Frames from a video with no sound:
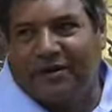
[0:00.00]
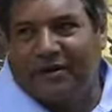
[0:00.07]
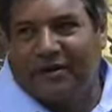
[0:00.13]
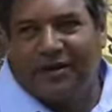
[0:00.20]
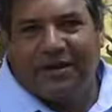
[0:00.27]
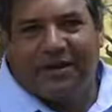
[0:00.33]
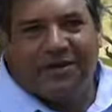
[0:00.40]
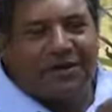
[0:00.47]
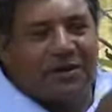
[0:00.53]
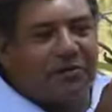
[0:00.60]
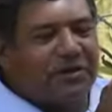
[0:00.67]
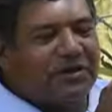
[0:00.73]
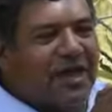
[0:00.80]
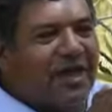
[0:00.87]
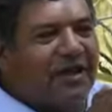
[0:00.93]
So
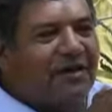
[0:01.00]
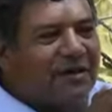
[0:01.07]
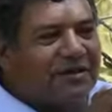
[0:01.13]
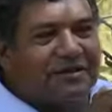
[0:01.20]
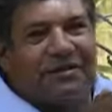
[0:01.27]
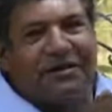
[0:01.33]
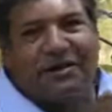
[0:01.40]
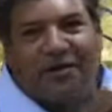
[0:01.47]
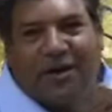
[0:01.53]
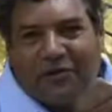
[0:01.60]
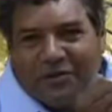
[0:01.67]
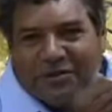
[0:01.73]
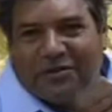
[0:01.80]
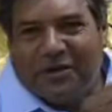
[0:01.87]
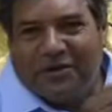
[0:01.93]
put your hand like, you've got
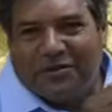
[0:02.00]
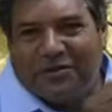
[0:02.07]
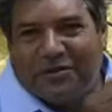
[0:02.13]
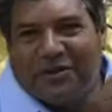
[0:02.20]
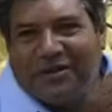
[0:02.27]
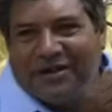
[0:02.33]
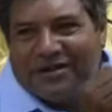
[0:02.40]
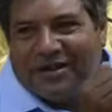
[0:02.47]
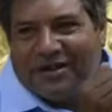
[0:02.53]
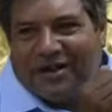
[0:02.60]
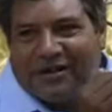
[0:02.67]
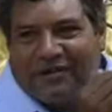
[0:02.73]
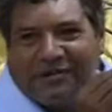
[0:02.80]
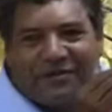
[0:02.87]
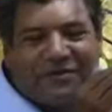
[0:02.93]
responsibilities
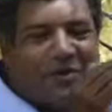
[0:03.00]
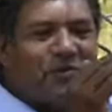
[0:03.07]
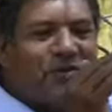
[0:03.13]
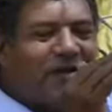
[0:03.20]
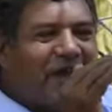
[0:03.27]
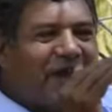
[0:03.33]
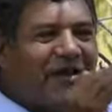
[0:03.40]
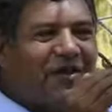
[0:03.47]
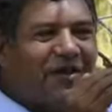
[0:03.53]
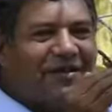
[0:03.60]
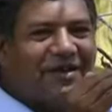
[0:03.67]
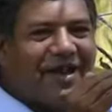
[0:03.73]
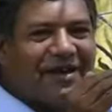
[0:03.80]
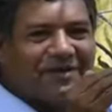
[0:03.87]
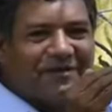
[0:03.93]
now. So put your hand
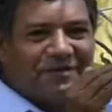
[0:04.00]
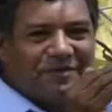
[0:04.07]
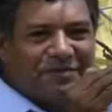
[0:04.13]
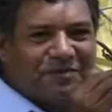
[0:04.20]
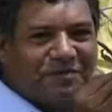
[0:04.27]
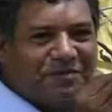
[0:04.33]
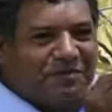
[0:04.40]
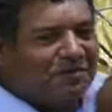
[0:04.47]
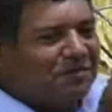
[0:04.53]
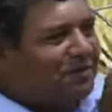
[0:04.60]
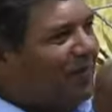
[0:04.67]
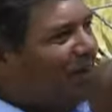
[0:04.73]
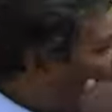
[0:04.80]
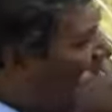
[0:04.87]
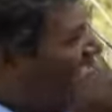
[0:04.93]
like that.
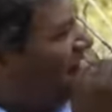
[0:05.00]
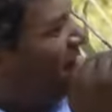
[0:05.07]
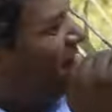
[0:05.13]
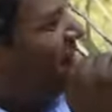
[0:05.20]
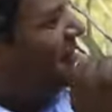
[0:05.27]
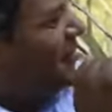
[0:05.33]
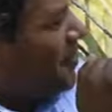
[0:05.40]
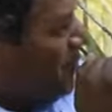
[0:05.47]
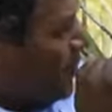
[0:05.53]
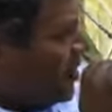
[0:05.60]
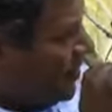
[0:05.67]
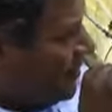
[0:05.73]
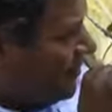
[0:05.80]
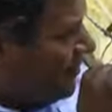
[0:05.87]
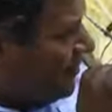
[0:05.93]
Come
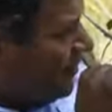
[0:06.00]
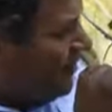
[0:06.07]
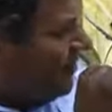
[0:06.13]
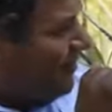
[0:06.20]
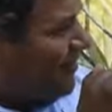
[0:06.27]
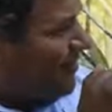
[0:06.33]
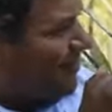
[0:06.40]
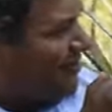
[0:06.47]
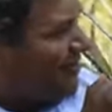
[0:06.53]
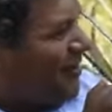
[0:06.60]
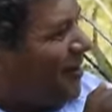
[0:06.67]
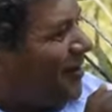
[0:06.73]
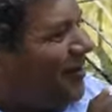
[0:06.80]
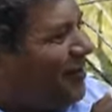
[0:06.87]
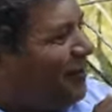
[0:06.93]
on. Uh-huh.
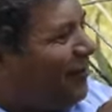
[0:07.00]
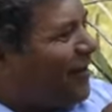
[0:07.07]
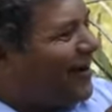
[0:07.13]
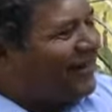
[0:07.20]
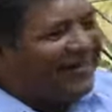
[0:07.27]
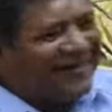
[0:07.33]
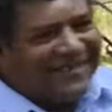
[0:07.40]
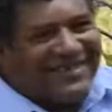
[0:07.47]
No, you're right.